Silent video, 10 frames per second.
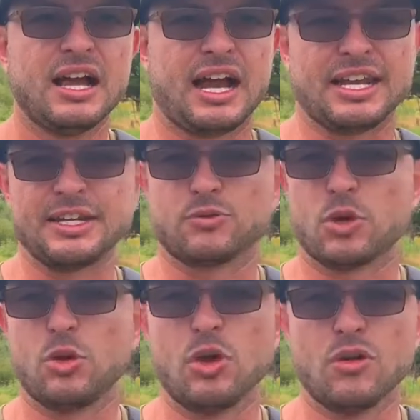I didn't
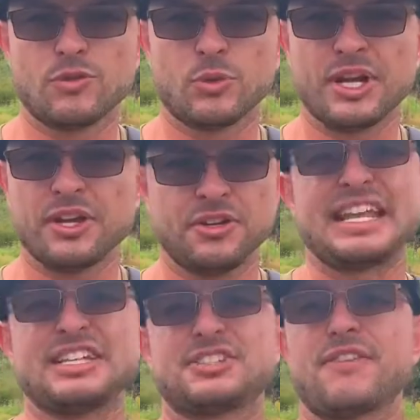roll over weird.
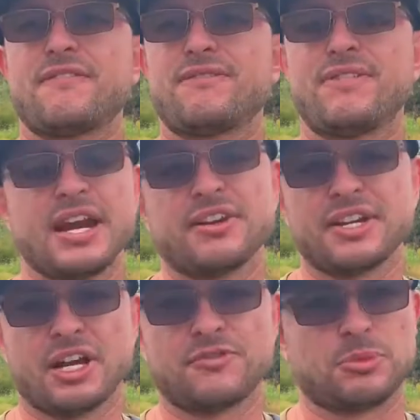It's very
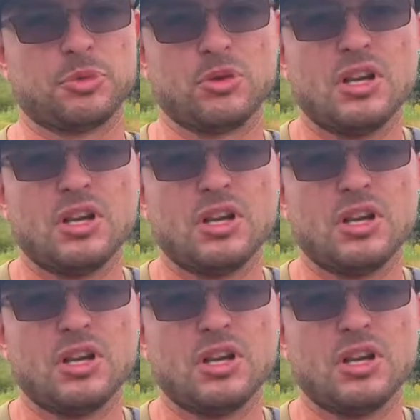comfortable.